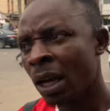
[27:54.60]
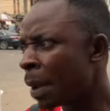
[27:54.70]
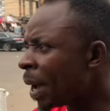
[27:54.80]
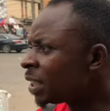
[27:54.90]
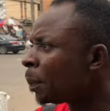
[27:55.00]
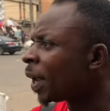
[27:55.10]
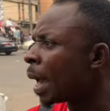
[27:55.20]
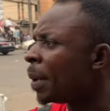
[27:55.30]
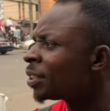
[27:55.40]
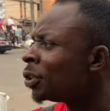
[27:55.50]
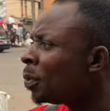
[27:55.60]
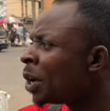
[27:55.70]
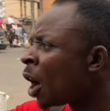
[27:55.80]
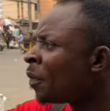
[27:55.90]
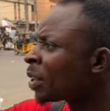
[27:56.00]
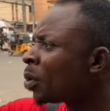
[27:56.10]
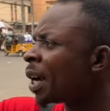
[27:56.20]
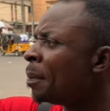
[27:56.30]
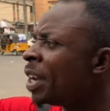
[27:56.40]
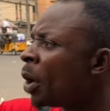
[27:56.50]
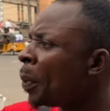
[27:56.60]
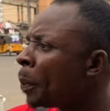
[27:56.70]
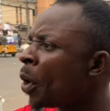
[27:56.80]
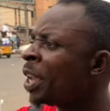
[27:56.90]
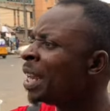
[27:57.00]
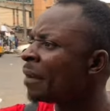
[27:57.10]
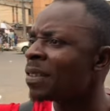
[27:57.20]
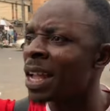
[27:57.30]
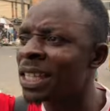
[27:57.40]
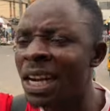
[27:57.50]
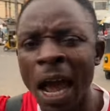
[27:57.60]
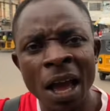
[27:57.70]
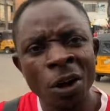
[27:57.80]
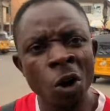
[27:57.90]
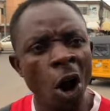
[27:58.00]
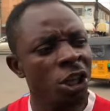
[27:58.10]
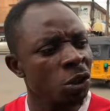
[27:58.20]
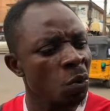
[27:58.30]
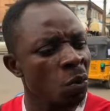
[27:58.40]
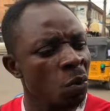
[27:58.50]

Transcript: Imagine Bola Ahmed Tinubu now, over 200 million people, he left Nigeria, go on his way.